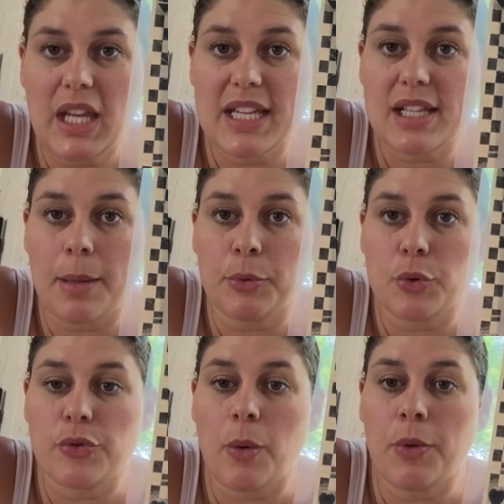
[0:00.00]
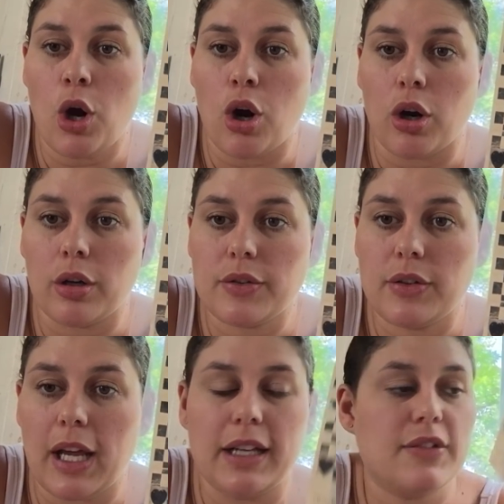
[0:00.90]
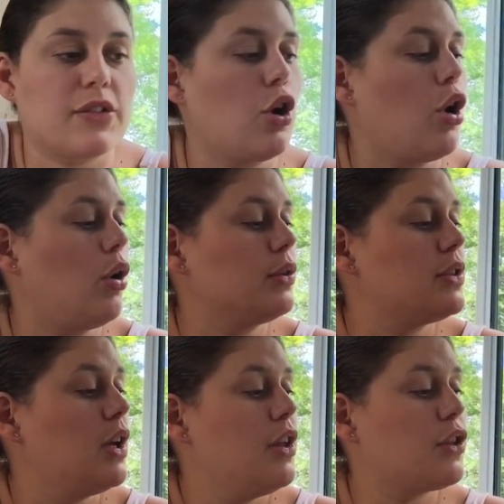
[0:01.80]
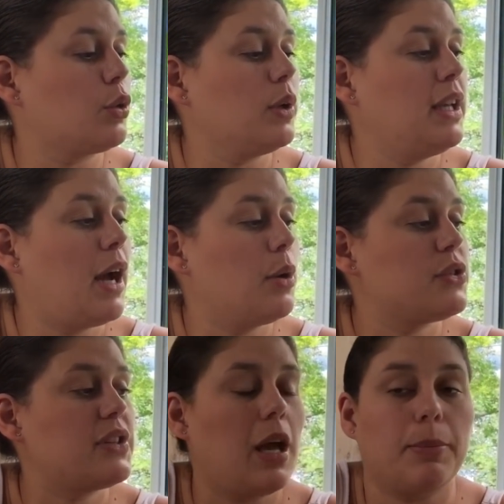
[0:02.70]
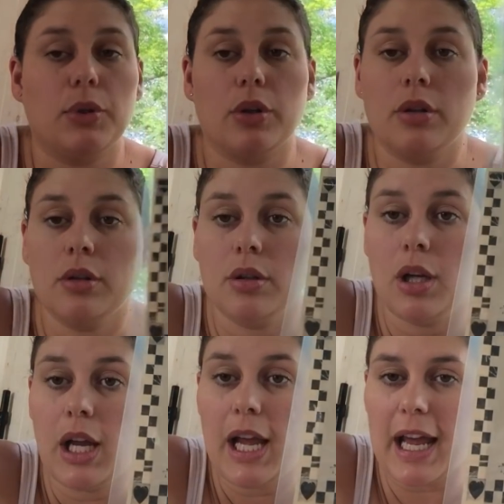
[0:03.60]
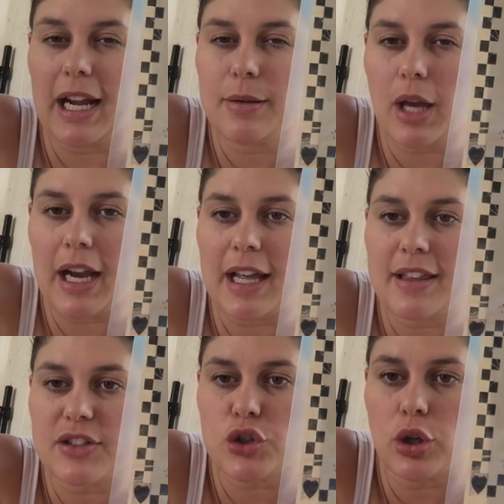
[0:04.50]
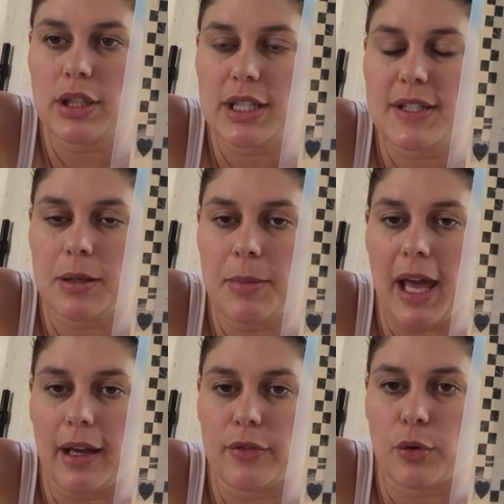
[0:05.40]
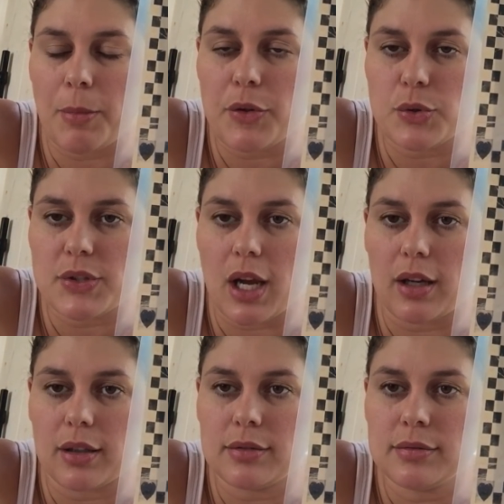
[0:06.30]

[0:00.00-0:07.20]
Exemplars from the Heart. And it's called the Greenhouse Sampler. And I started this in May for Mother's Day.